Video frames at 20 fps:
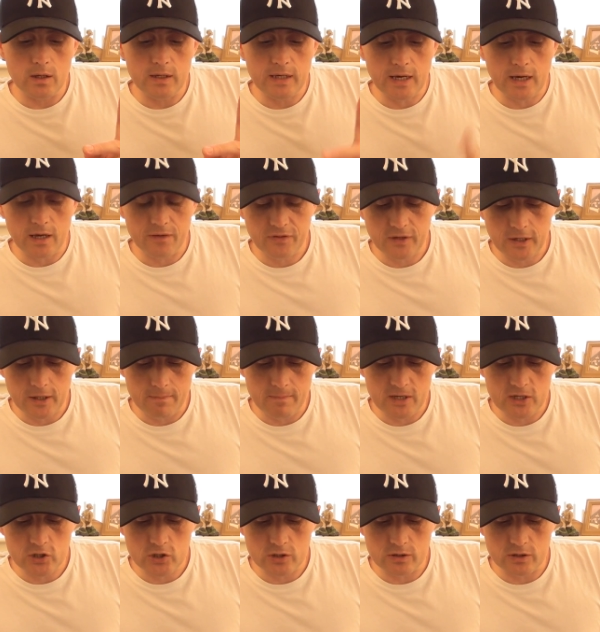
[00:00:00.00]
yeah, I think I
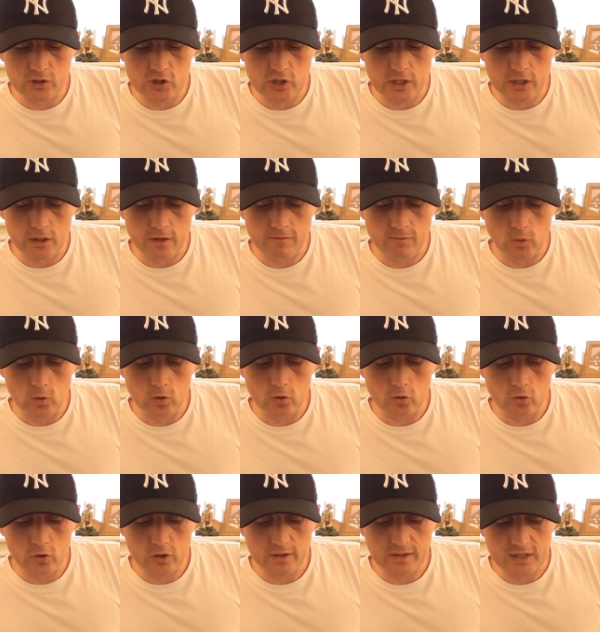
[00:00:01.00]
mentioned that Jedi
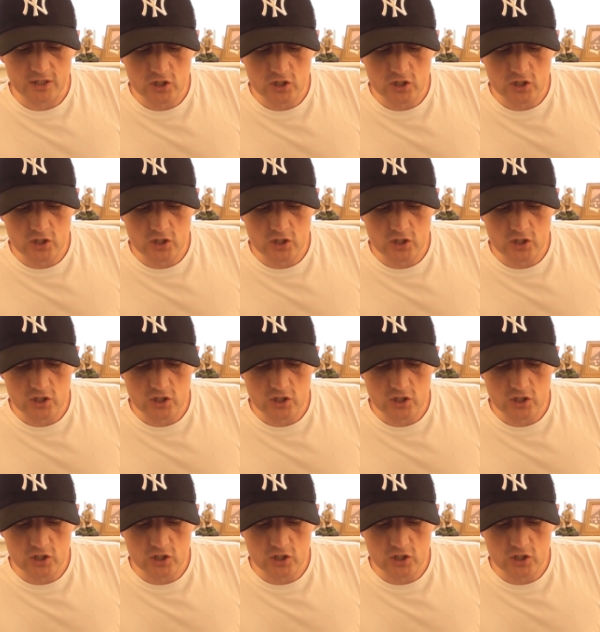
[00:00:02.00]
Fallen Order,